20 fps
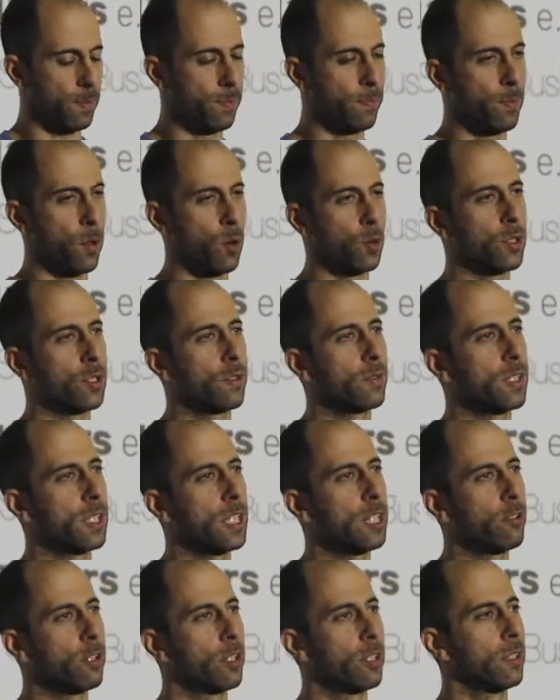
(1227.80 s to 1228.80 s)
box of
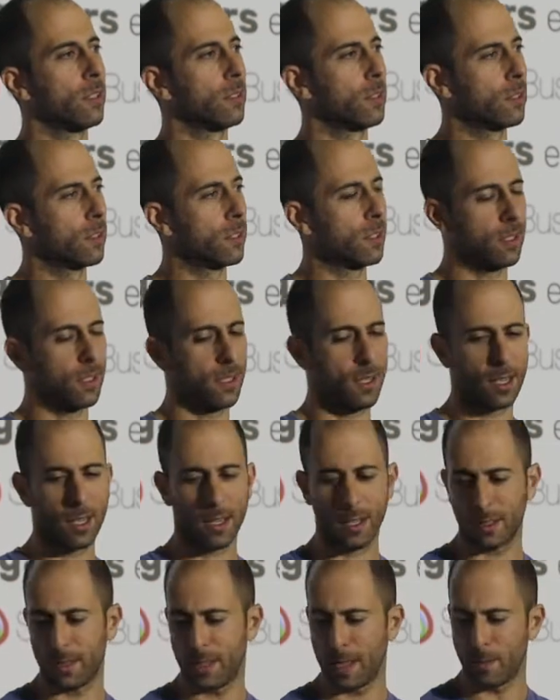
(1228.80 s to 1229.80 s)
cereal
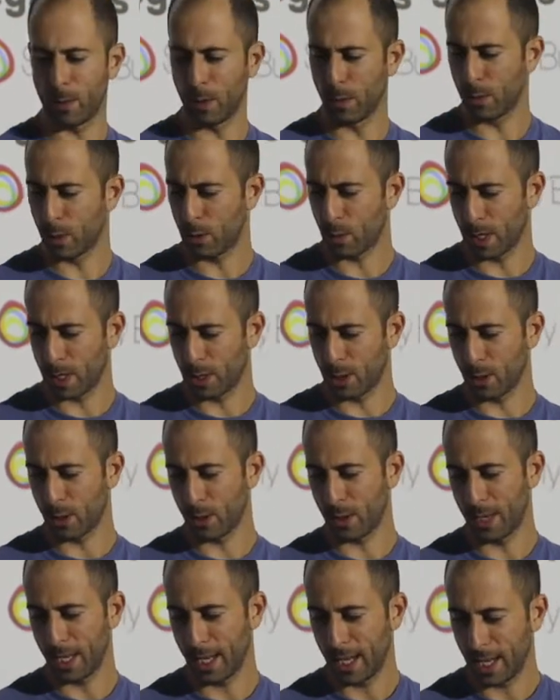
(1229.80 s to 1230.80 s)
to nibble between
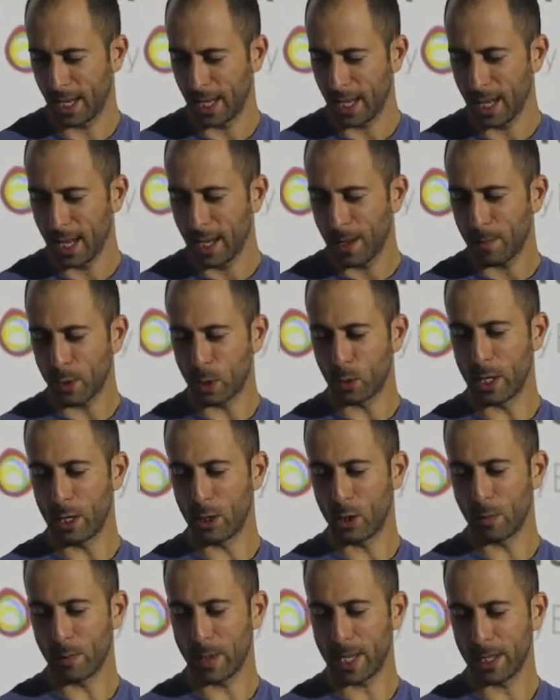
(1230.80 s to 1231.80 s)
your
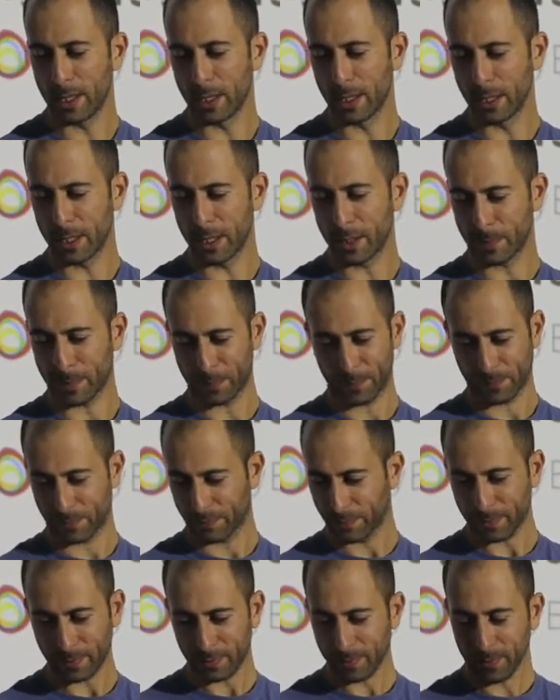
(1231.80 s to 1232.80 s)
meals,
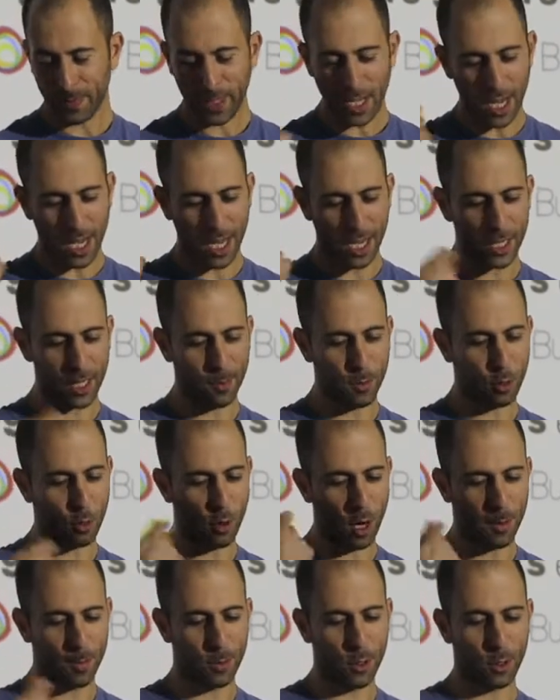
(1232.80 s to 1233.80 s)

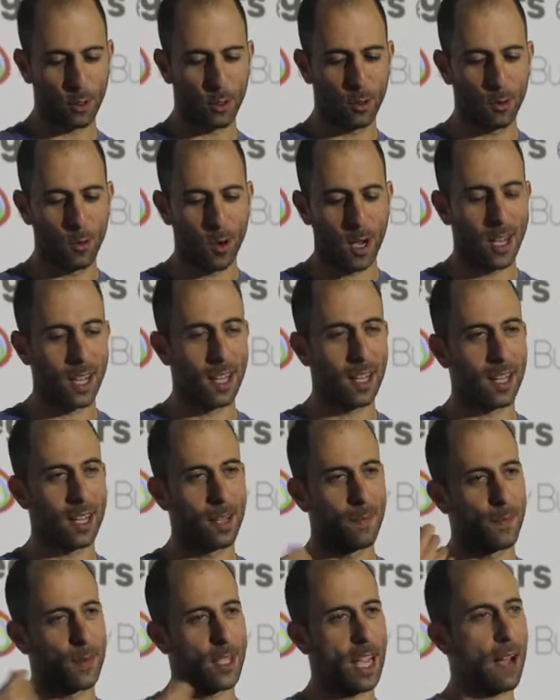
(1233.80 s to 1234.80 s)
subscribe to
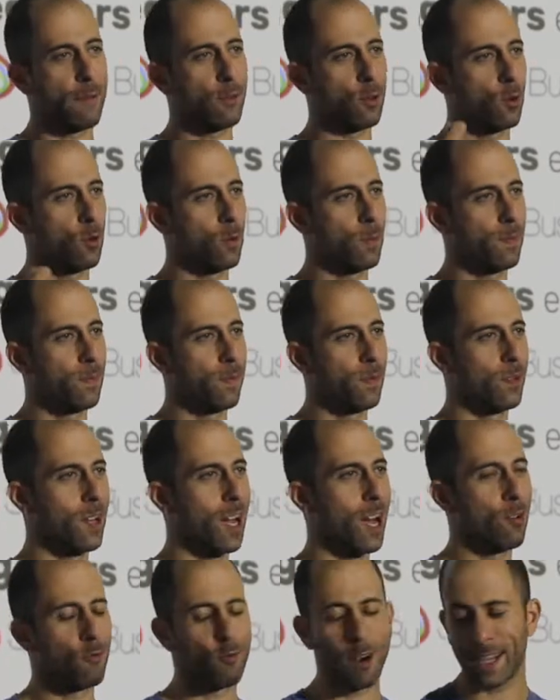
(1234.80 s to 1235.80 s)
have your
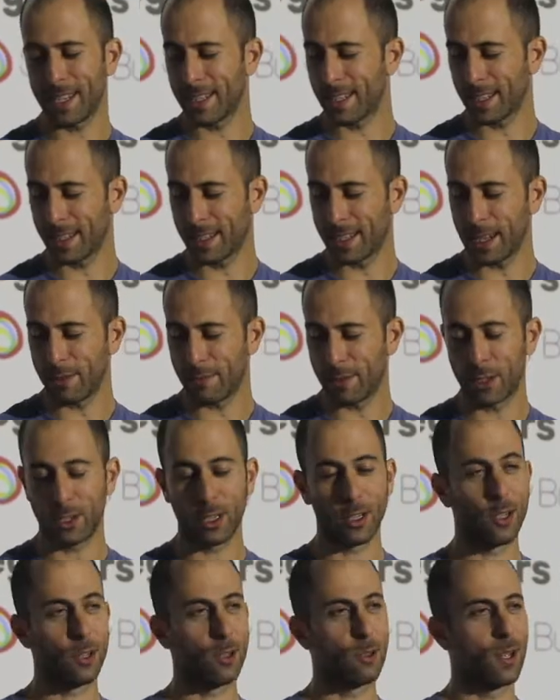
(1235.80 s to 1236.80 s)
razors delivered
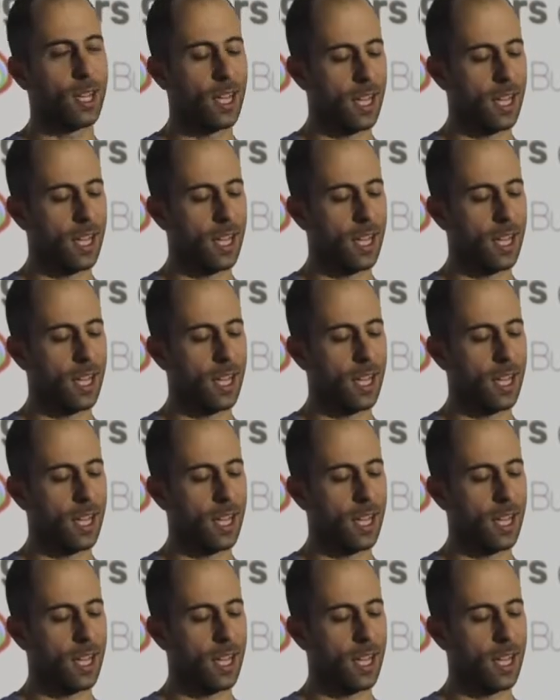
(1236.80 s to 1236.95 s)
to you.